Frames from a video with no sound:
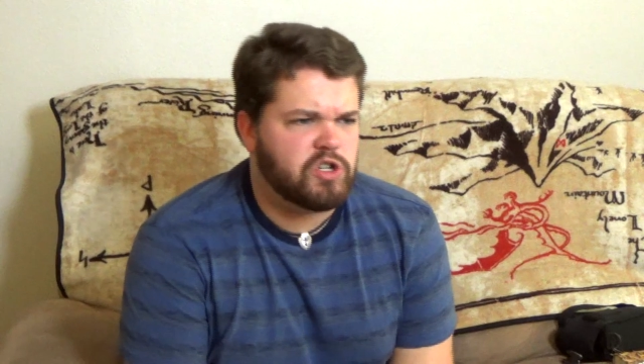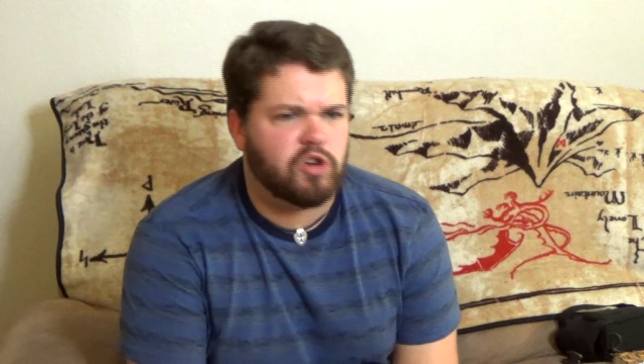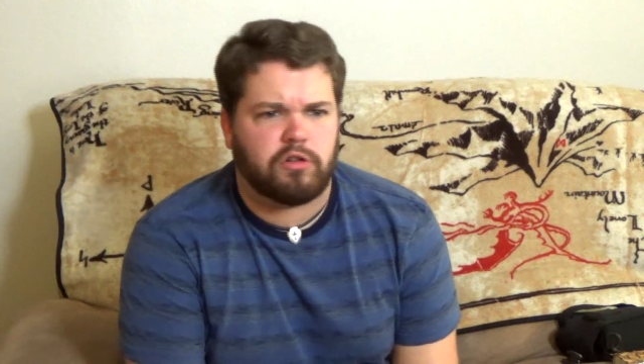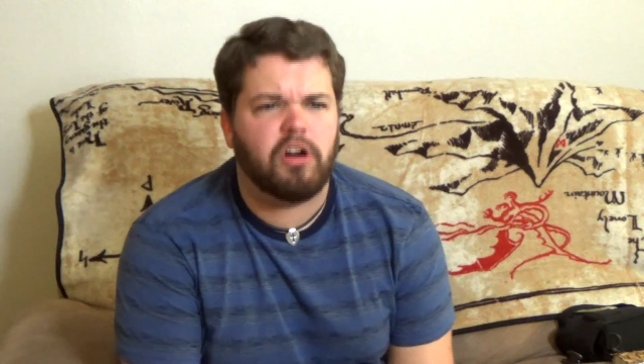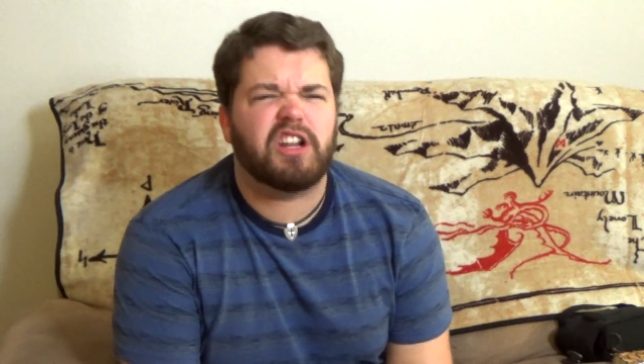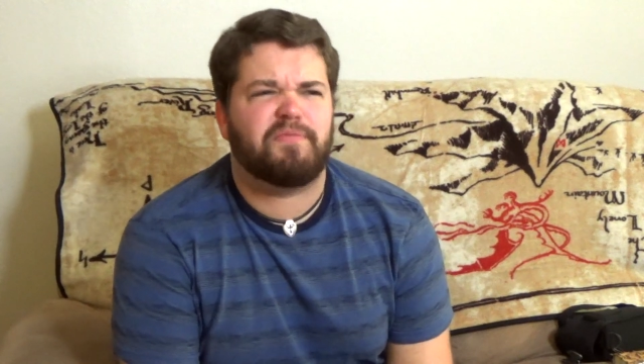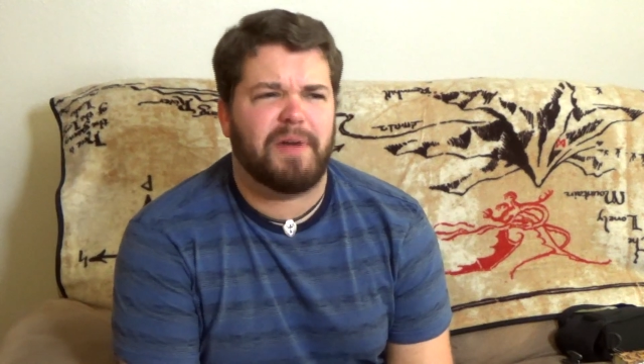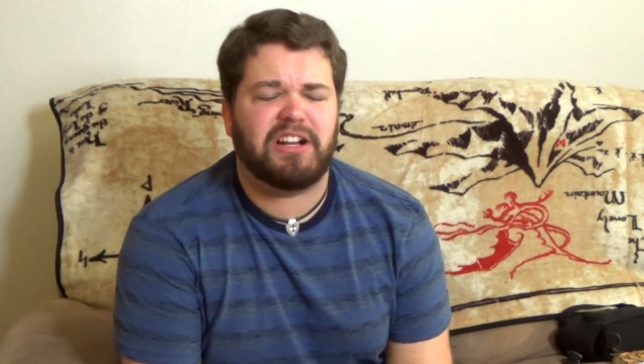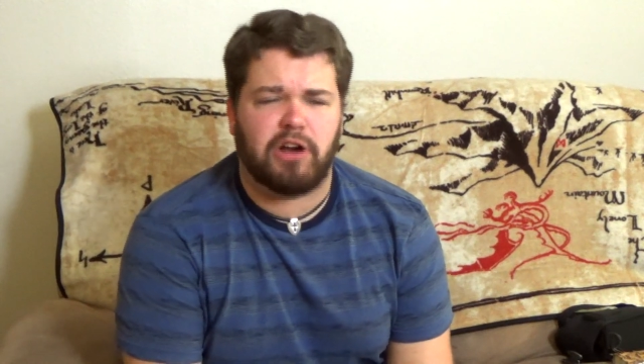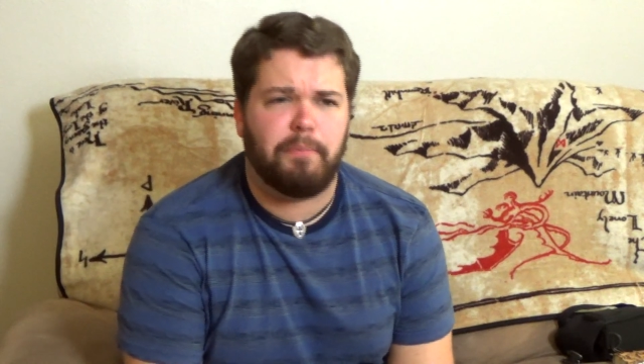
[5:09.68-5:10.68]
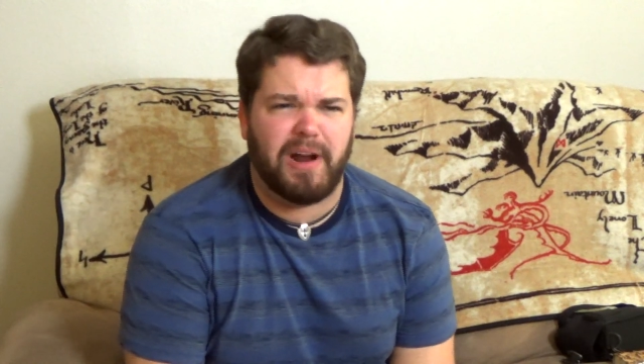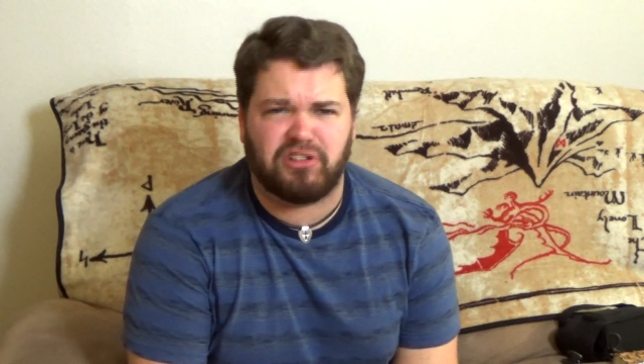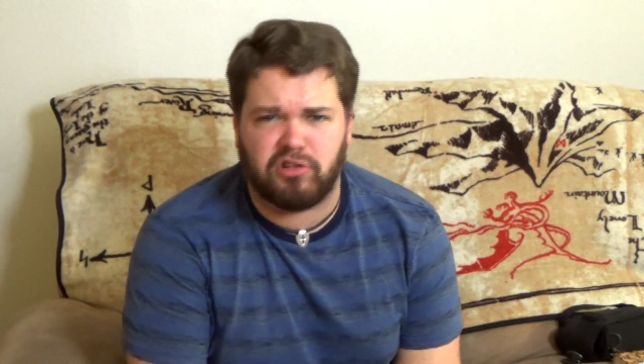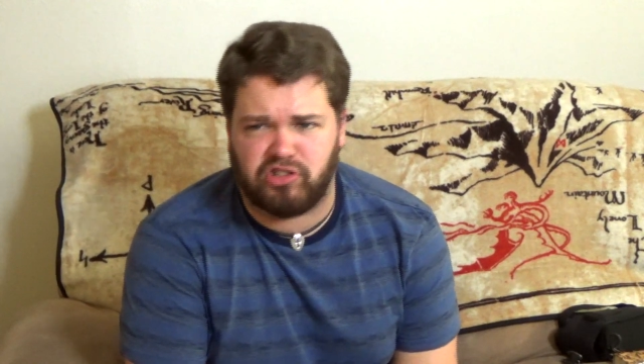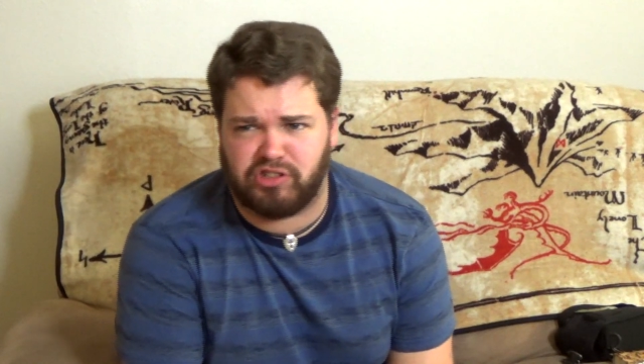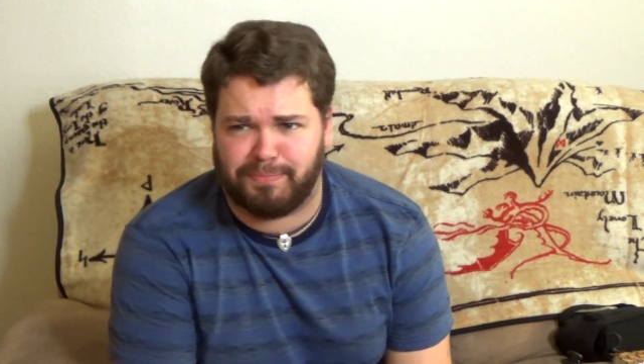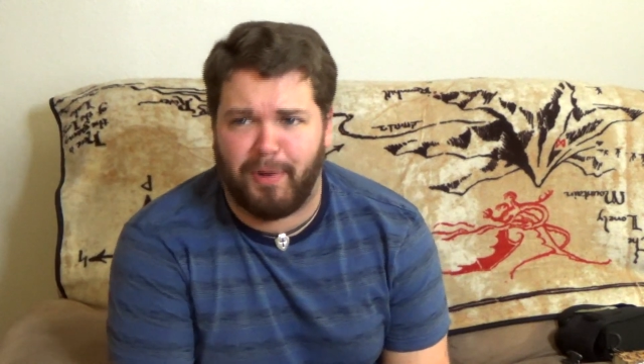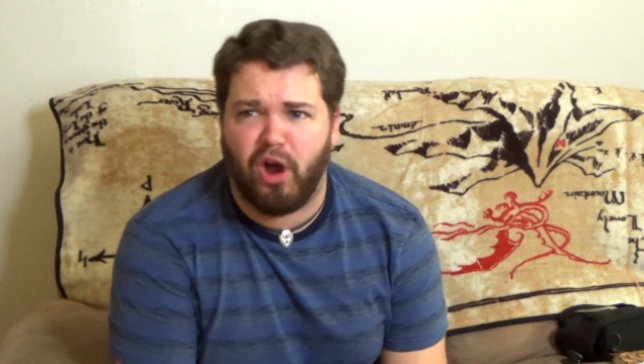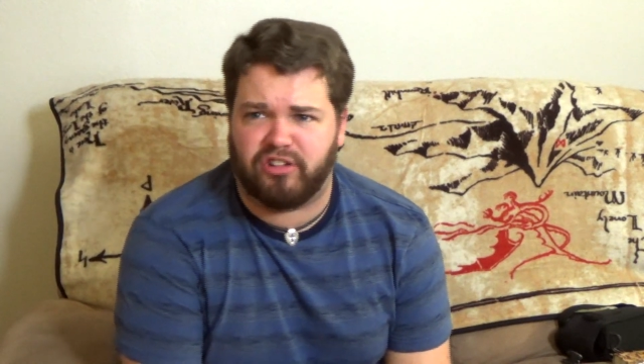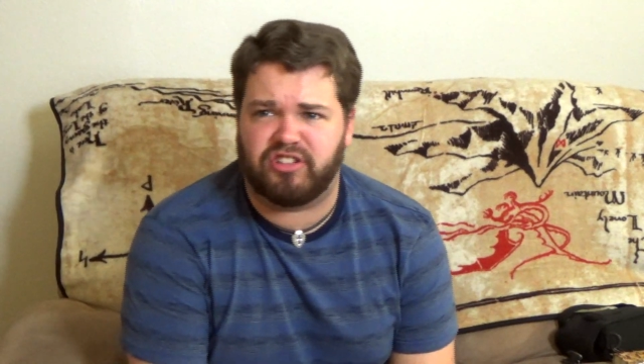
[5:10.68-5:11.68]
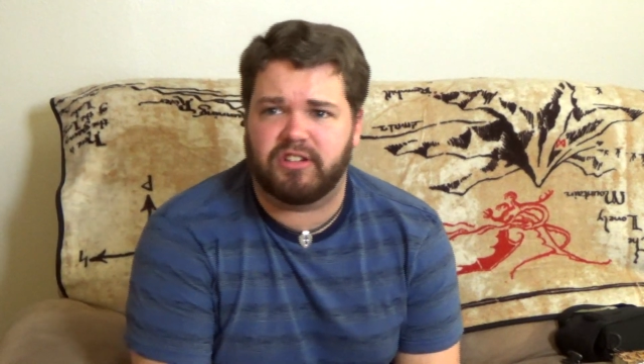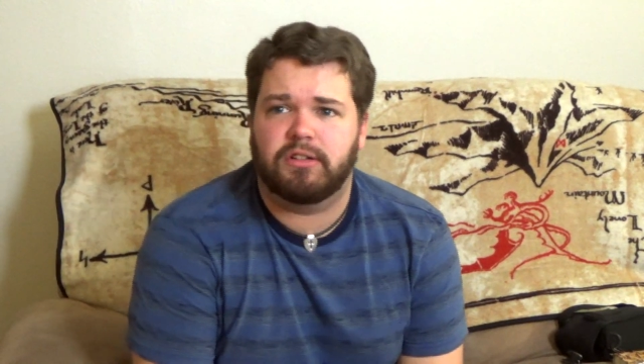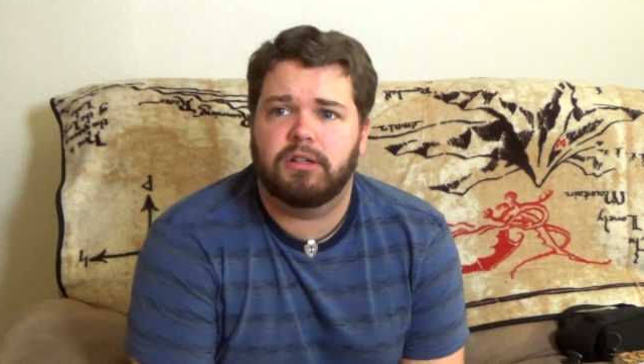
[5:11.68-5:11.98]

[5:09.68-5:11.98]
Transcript: You could have picked a better spot.